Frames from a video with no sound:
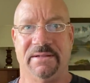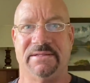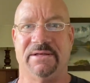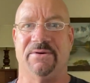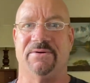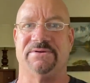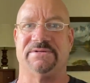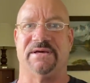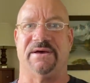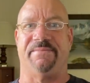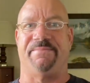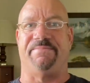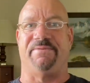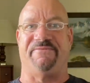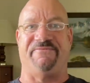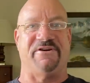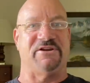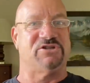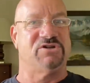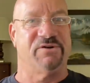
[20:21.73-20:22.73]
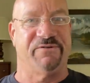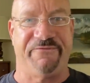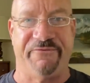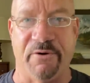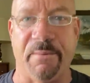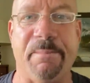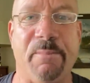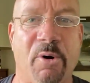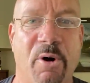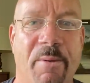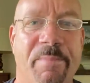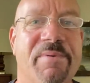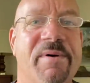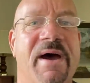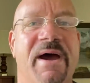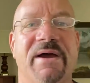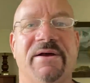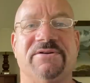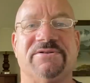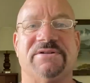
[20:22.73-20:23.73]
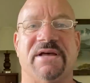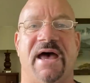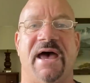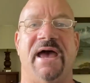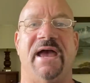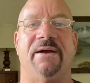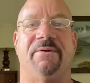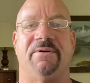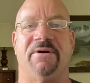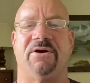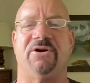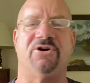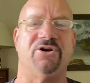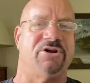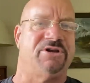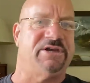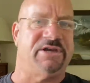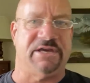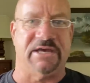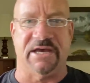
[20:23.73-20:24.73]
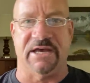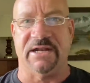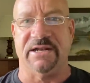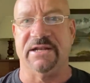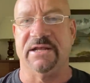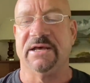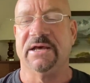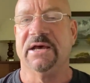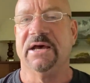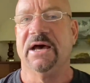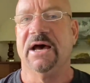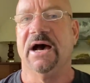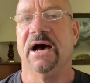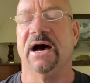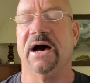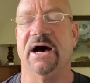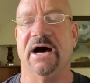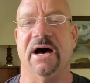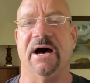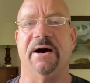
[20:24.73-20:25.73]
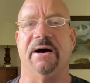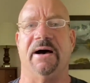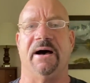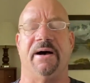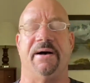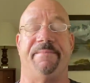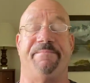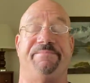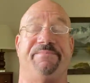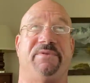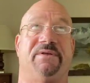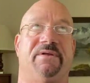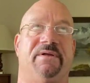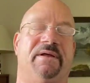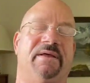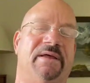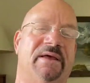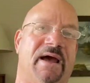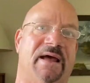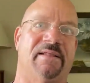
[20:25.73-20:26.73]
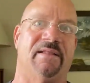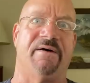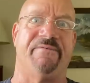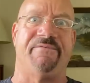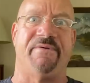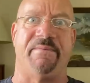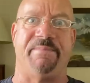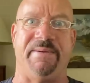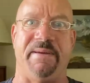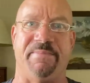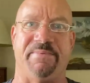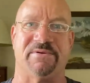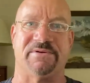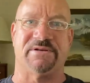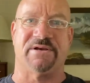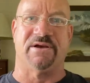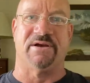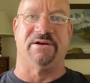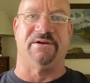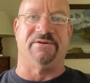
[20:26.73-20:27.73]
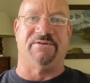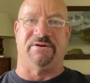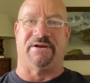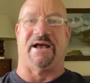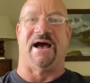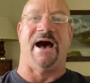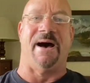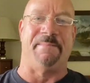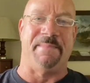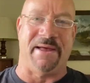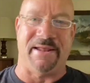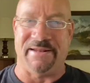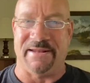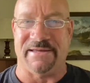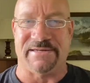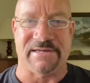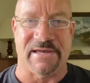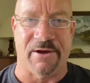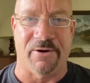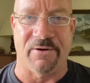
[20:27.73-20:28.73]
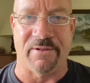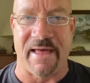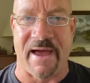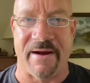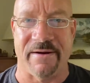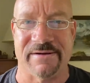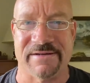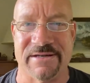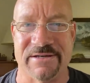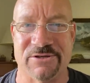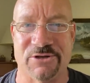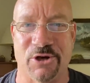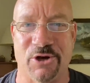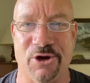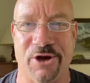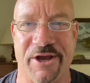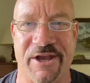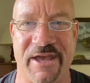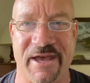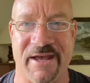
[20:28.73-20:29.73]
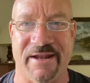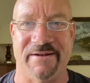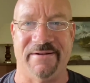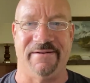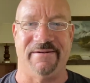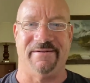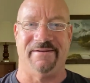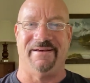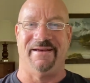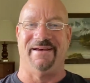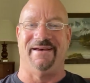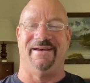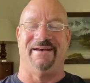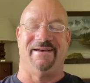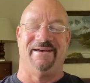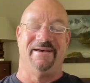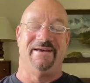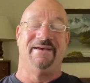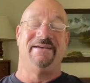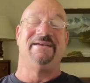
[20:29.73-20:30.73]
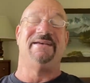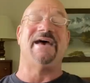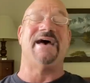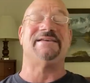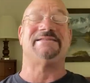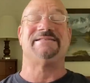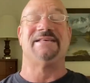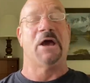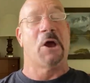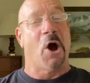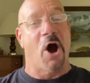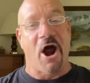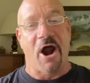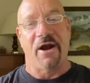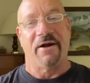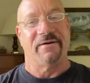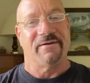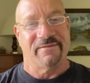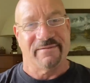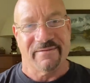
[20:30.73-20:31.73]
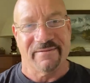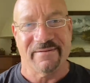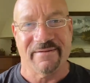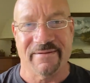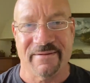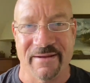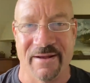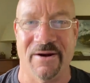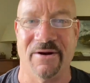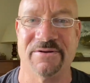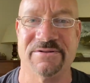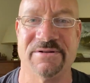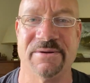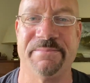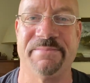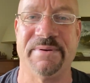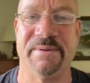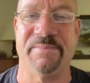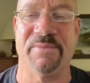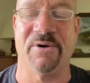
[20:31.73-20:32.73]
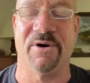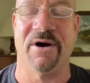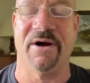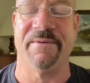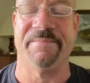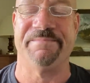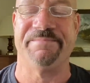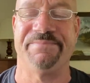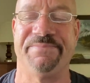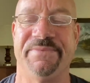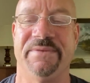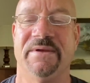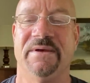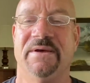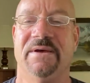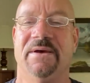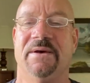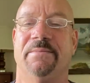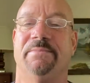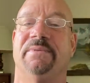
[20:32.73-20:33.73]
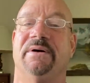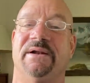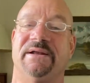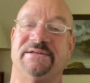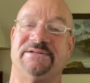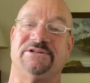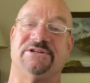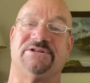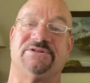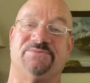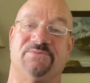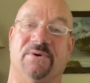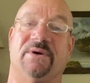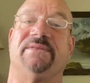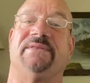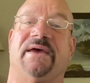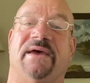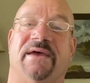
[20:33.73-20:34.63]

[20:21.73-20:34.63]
There was a professional football player I used to hang with, good kid. I love when people comment. They say, oh, Larry's is a good kid. Yes, they are. You know, some people are. But it's just what